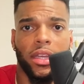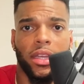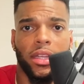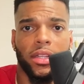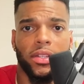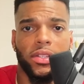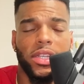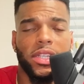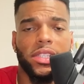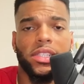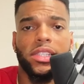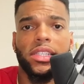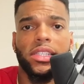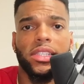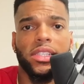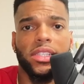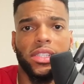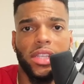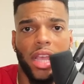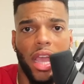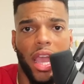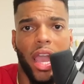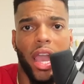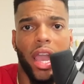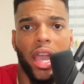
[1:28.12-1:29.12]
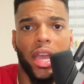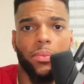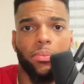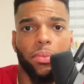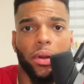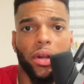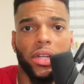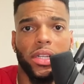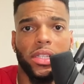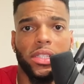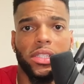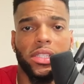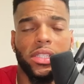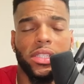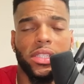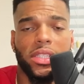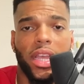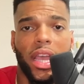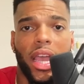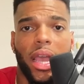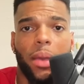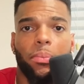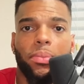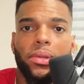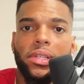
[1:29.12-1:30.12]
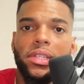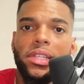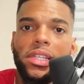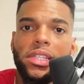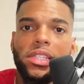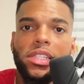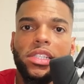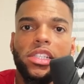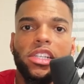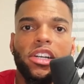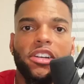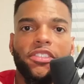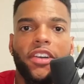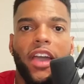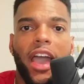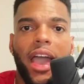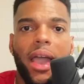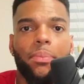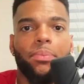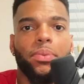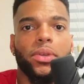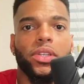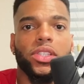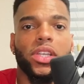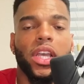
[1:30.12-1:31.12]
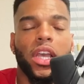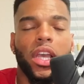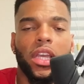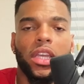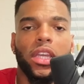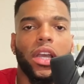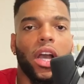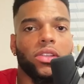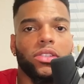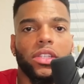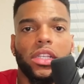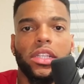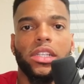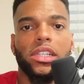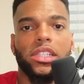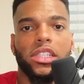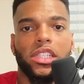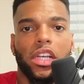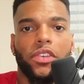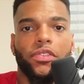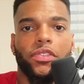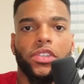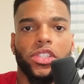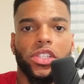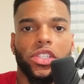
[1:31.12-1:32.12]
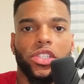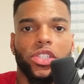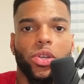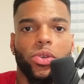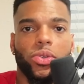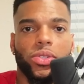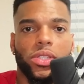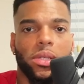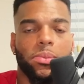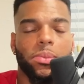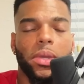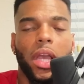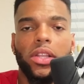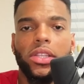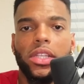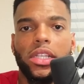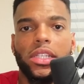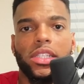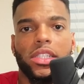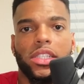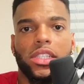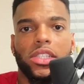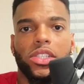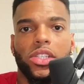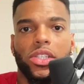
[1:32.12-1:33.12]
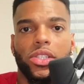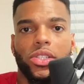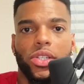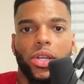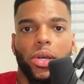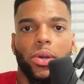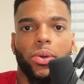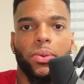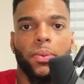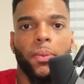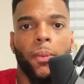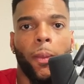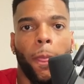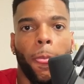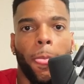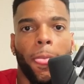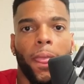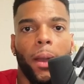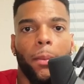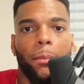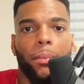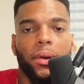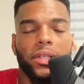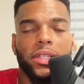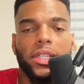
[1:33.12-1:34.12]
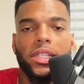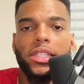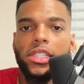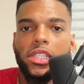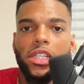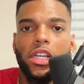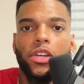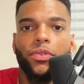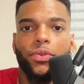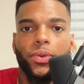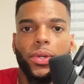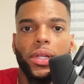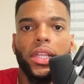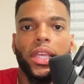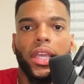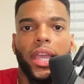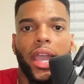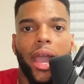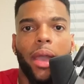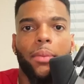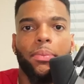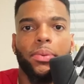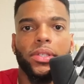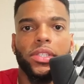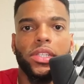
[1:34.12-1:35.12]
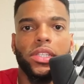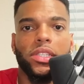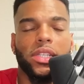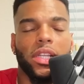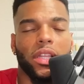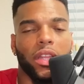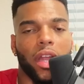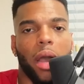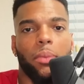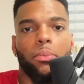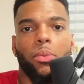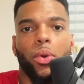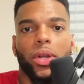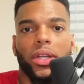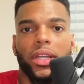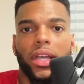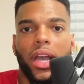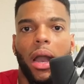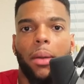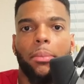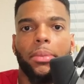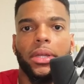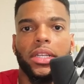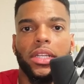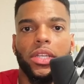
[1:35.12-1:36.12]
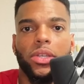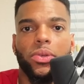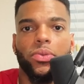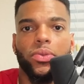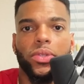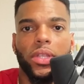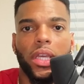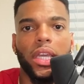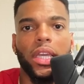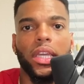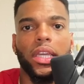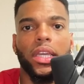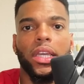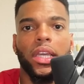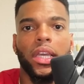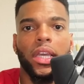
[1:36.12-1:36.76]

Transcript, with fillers: This is sad, bro. This is sad. But this stuff happens. Y'all think this stuff is a joke. Some y'all think this is a joke. But this stuff really happens. It's a lot more common than you think.